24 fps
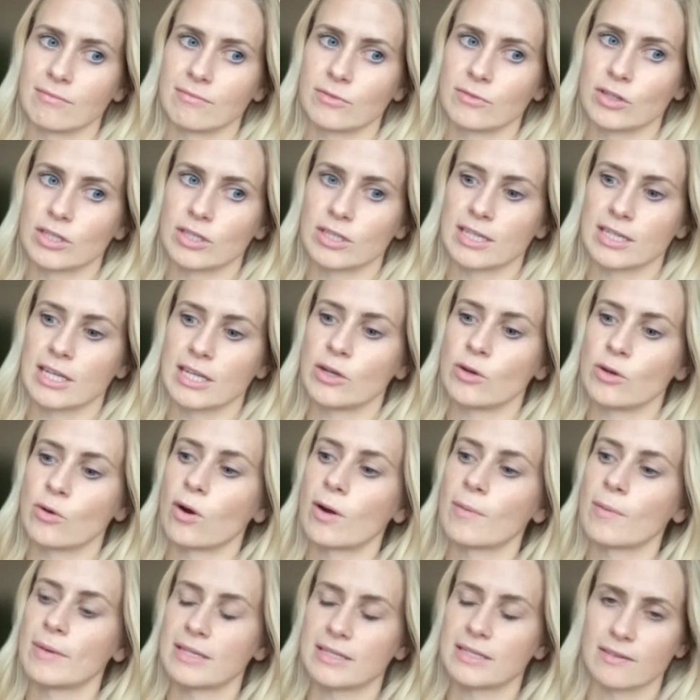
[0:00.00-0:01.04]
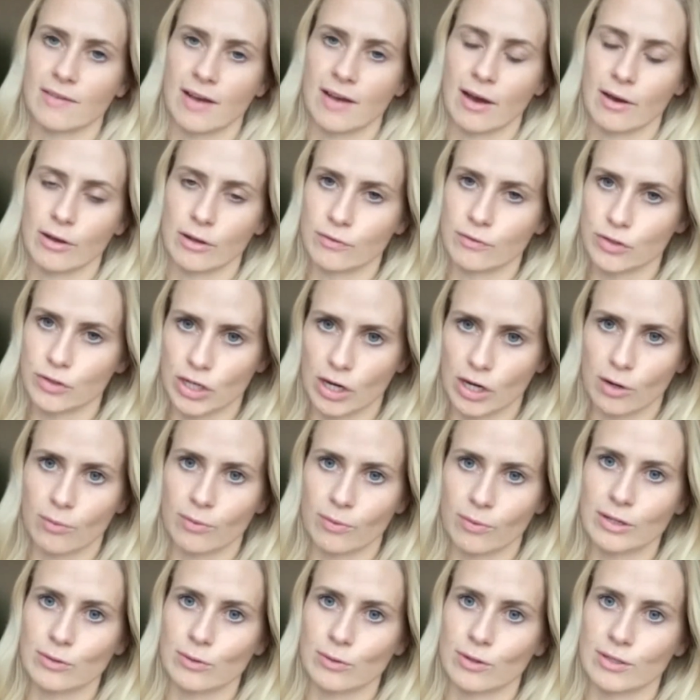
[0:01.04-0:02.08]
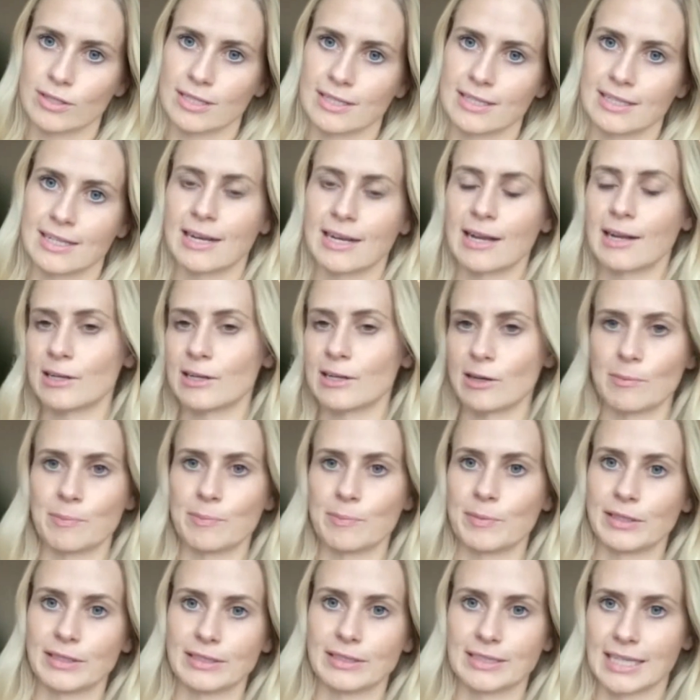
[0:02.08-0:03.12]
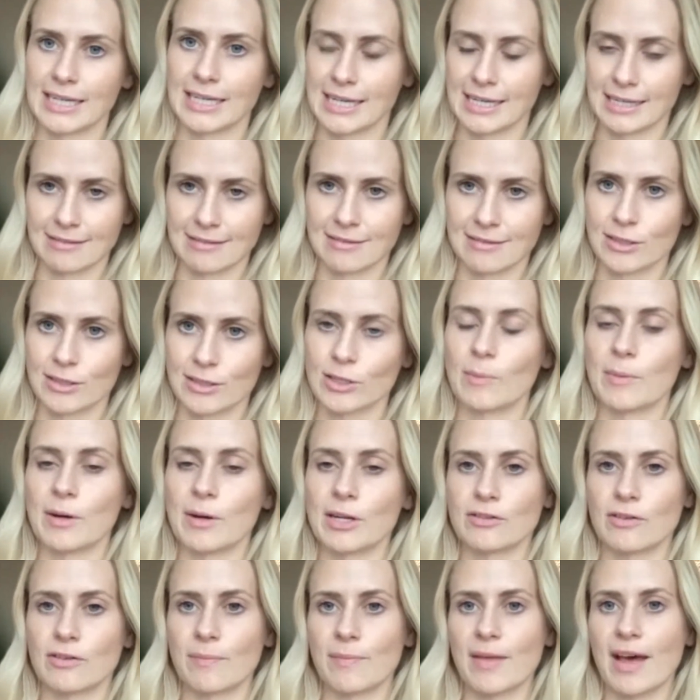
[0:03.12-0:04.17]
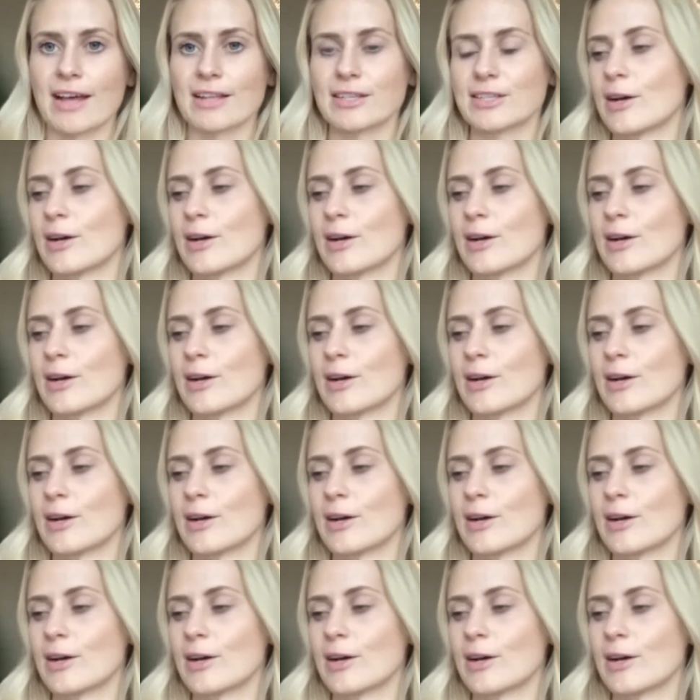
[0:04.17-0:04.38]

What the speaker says: just enormous of how you've shared resources and then ended up building so much from that.